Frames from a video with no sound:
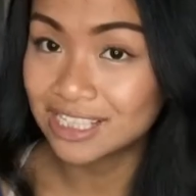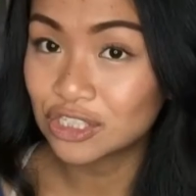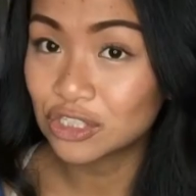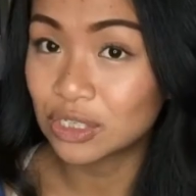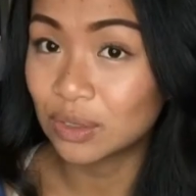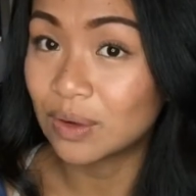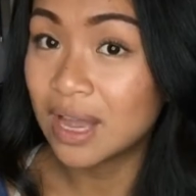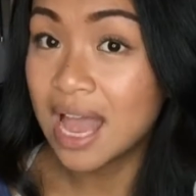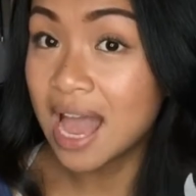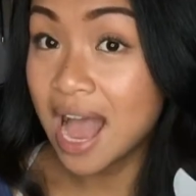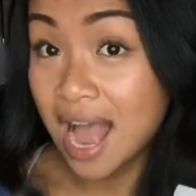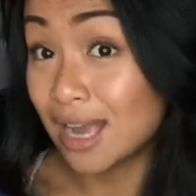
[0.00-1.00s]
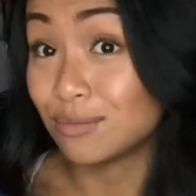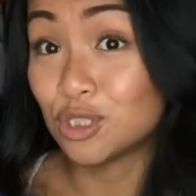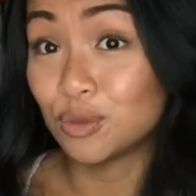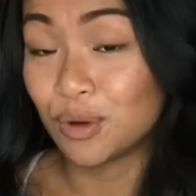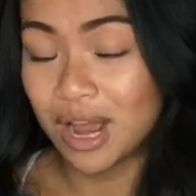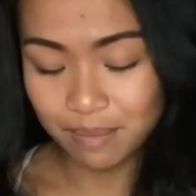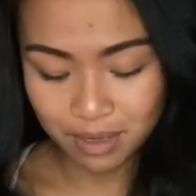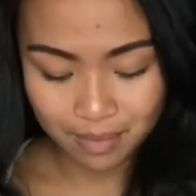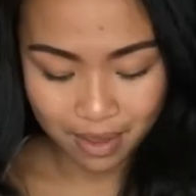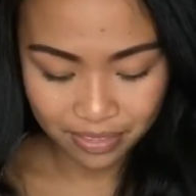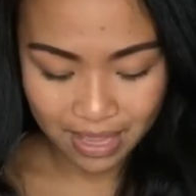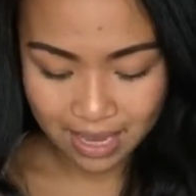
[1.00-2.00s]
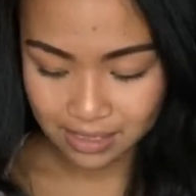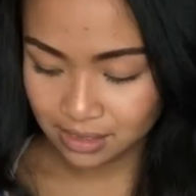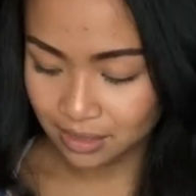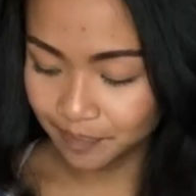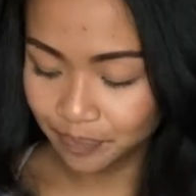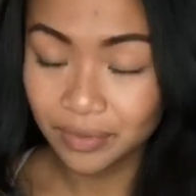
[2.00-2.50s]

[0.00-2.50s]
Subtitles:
So I'm super happy about that.